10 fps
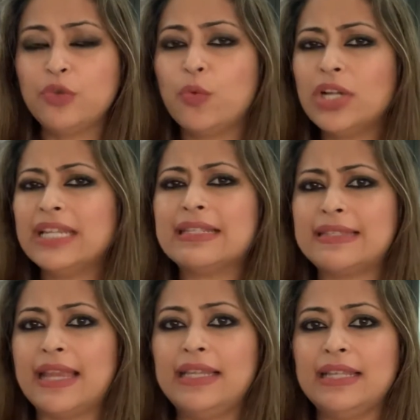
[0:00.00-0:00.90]
To what
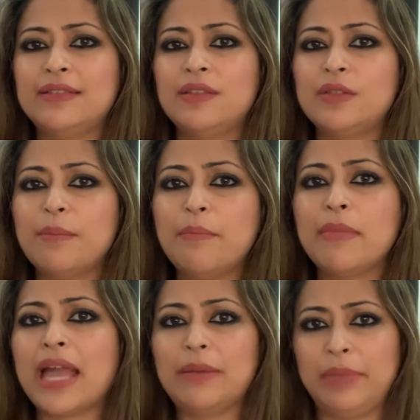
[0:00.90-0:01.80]
extent is this a
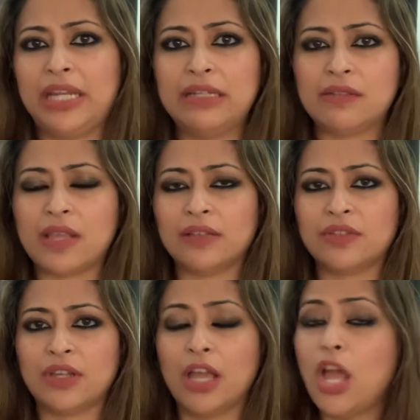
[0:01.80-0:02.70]
man-made
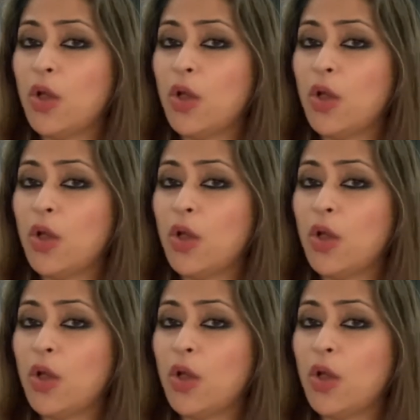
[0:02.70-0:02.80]
disaster?